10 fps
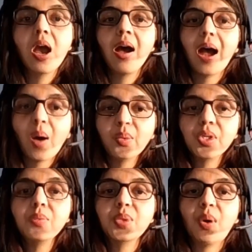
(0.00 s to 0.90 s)

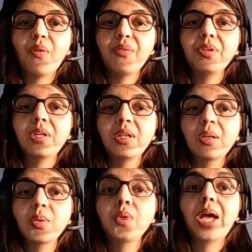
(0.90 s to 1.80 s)
Outcomes often
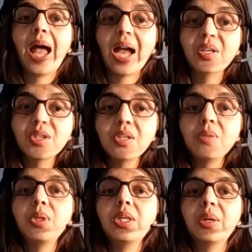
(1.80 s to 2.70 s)
include
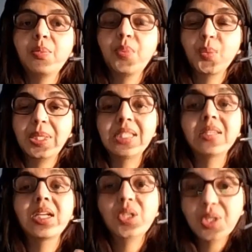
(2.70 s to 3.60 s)
actionable improvements. They
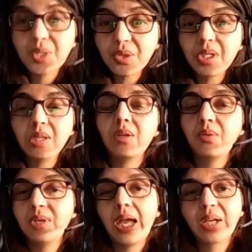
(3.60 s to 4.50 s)
should
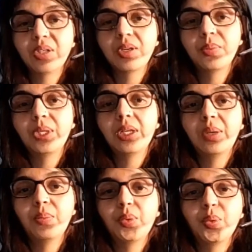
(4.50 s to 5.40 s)
include actionable
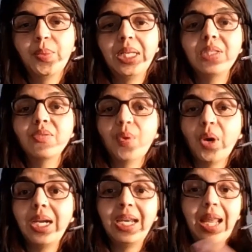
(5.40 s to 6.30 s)
improvements for
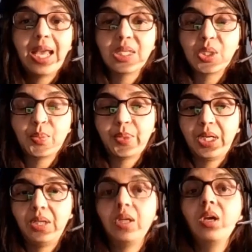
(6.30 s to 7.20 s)
next
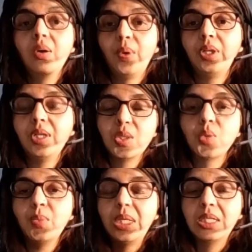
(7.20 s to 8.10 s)
sprint. What needs to
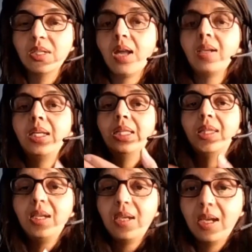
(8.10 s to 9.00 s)
be done in
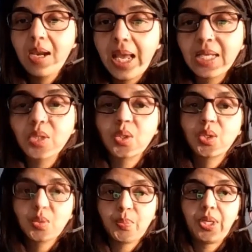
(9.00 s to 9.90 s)
the next
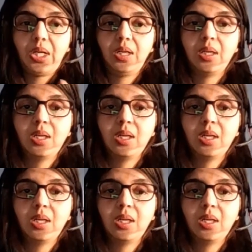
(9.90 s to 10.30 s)
sprint?